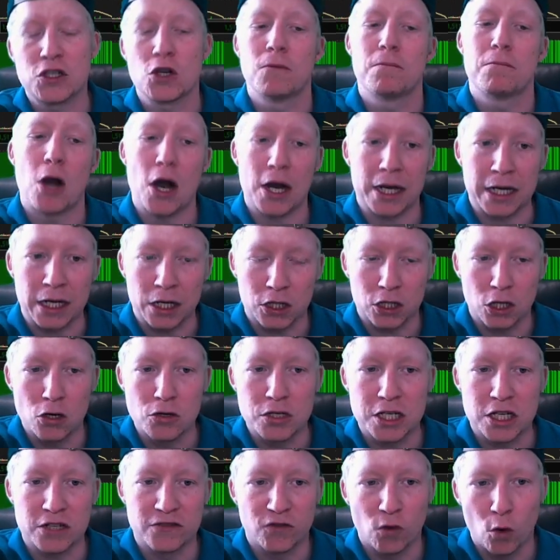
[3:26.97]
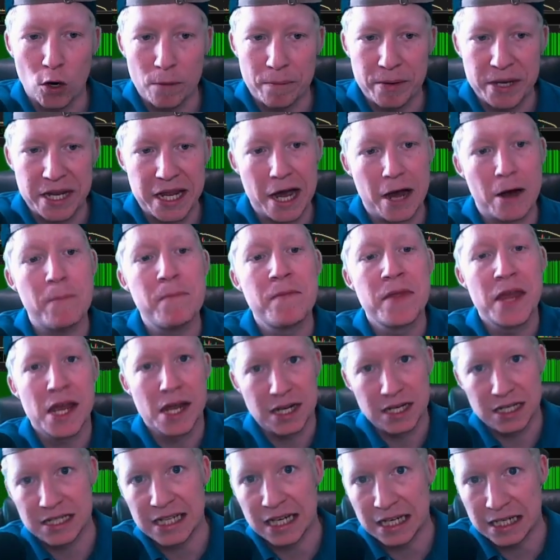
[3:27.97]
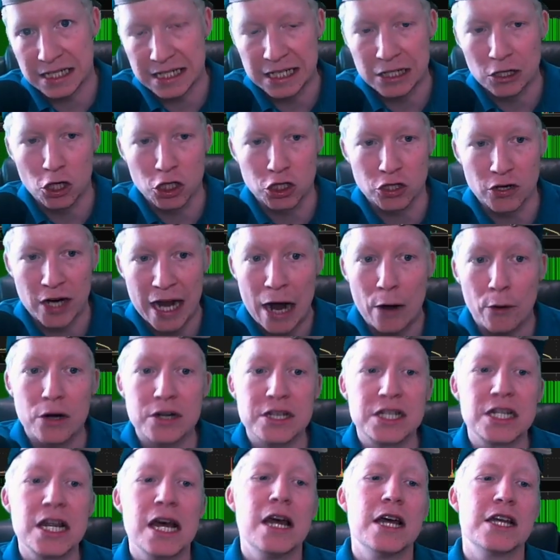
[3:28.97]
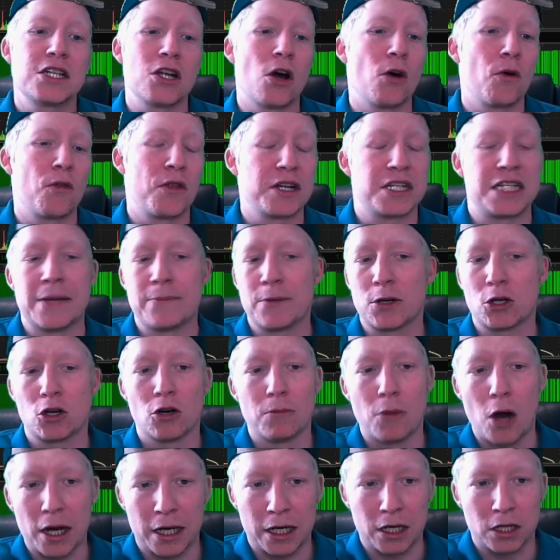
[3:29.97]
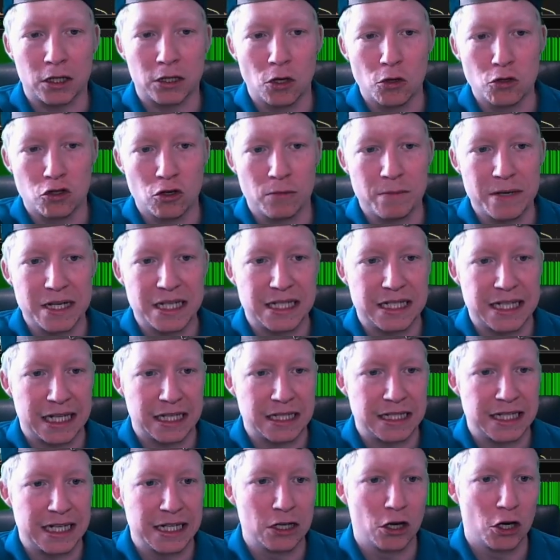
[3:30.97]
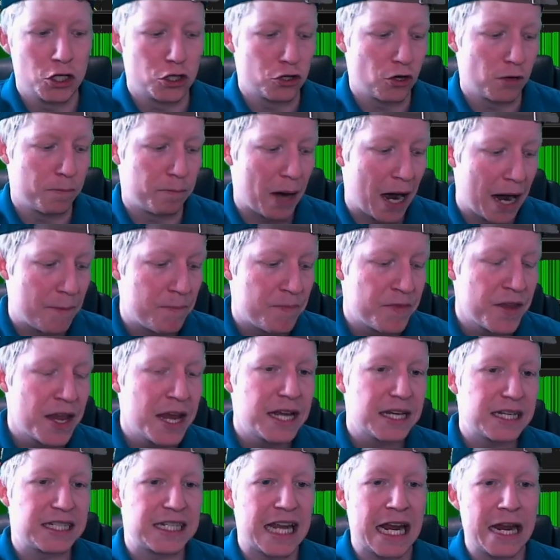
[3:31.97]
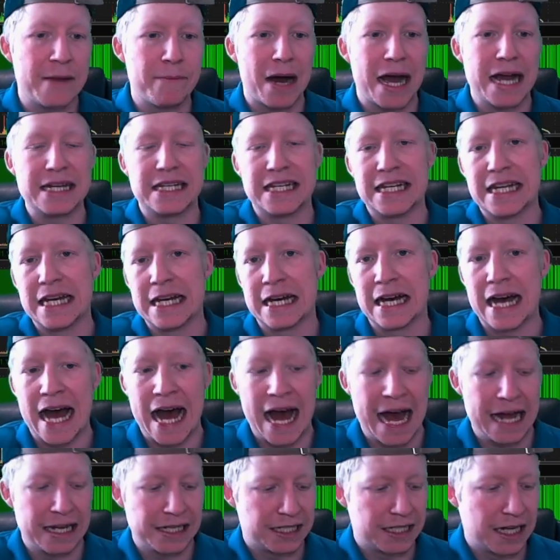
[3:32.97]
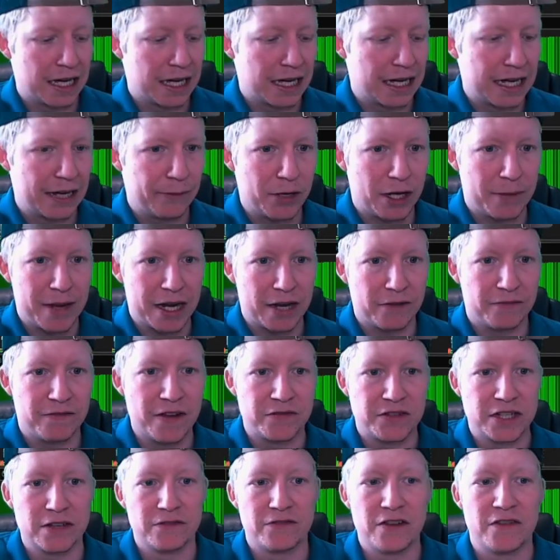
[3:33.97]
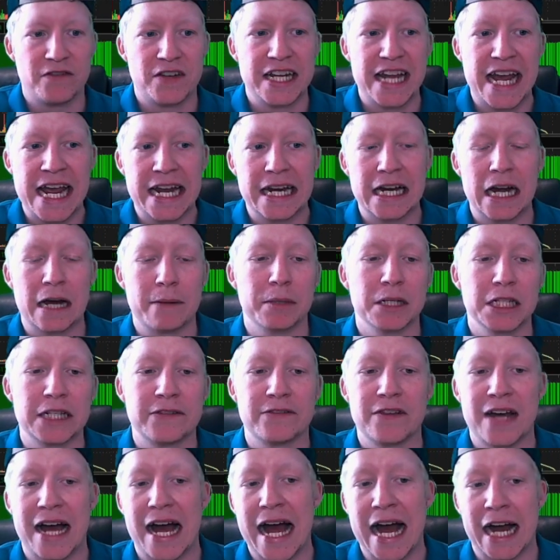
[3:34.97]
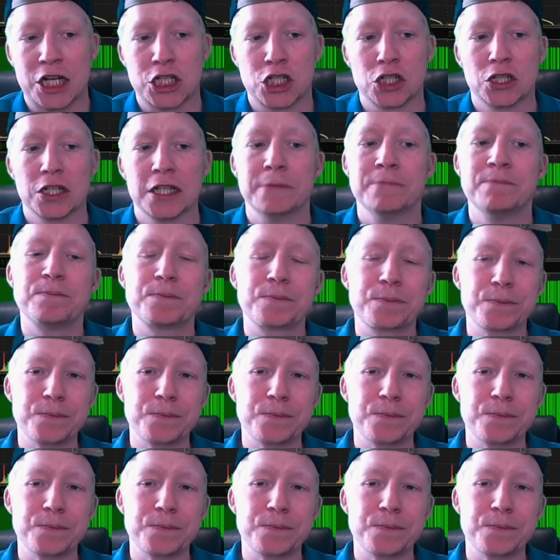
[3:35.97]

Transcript: So market close is 4 p.m., 1600 hours. So the typical market close would be 1600. But same idea as we can make it 1558, I believe, actually.